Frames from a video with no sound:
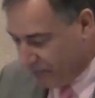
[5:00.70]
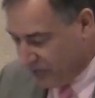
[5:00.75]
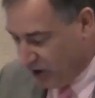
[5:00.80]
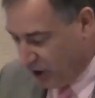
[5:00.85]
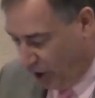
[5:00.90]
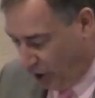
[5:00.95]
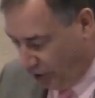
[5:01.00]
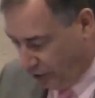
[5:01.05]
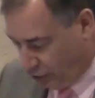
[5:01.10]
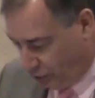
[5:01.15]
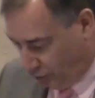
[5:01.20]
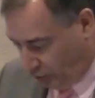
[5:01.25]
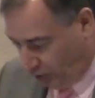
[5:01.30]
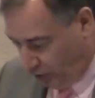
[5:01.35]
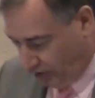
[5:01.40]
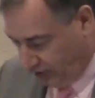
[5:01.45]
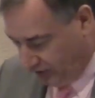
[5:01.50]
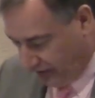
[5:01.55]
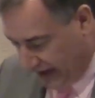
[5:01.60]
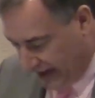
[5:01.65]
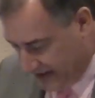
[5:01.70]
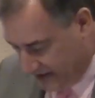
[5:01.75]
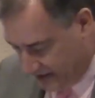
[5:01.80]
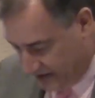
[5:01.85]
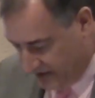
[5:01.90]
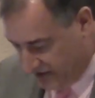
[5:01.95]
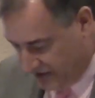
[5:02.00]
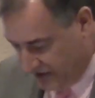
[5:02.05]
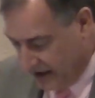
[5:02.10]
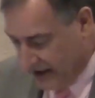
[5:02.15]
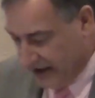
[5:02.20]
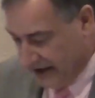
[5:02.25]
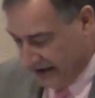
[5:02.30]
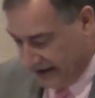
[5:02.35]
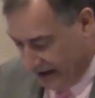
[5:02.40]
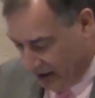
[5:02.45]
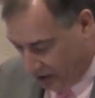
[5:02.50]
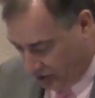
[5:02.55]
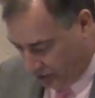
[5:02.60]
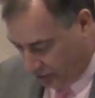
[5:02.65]
cultural likeness
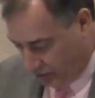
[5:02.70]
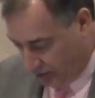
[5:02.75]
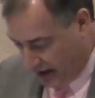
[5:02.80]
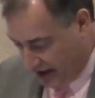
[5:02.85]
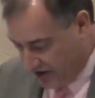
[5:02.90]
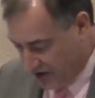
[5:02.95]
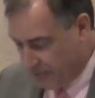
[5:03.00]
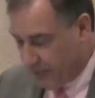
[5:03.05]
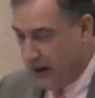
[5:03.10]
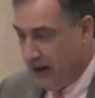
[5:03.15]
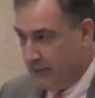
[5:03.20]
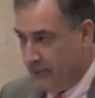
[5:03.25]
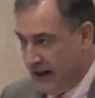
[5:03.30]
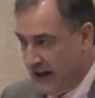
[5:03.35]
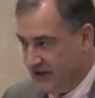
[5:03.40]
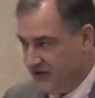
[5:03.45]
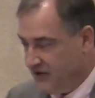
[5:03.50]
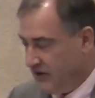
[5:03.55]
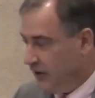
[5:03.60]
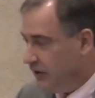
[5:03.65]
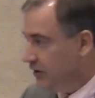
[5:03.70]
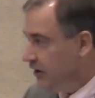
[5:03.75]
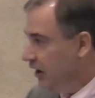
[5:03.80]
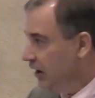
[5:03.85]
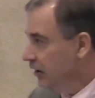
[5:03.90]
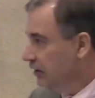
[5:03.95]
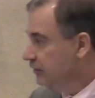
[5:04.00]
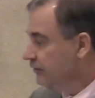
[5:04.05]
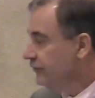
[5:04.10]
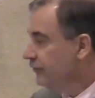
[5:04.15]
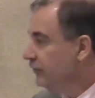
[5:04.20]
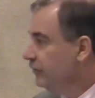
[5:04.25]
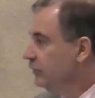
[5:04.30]
characterized by pastel colors.